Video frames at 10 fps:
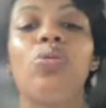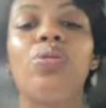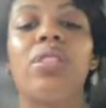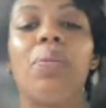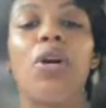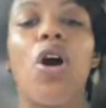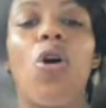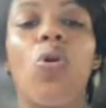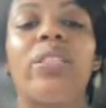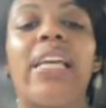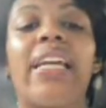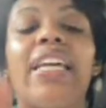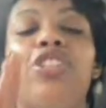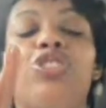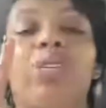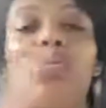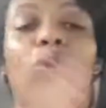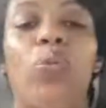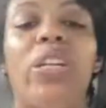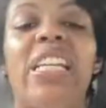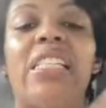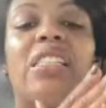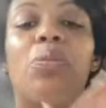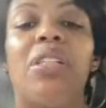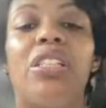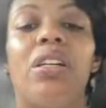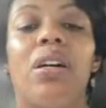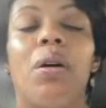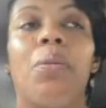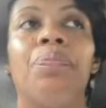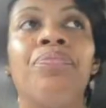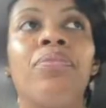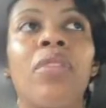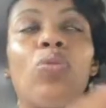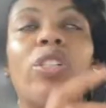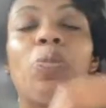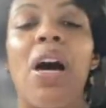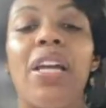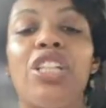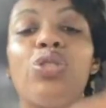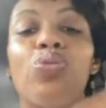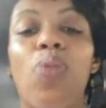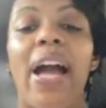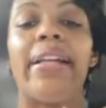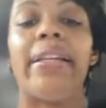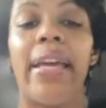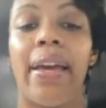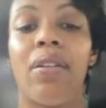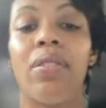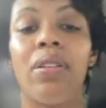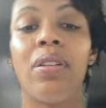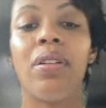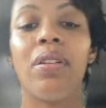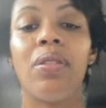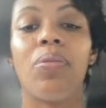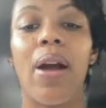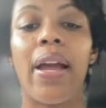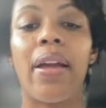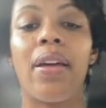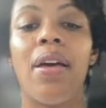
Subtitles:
some goals that can address what needs to be responded to right now, right?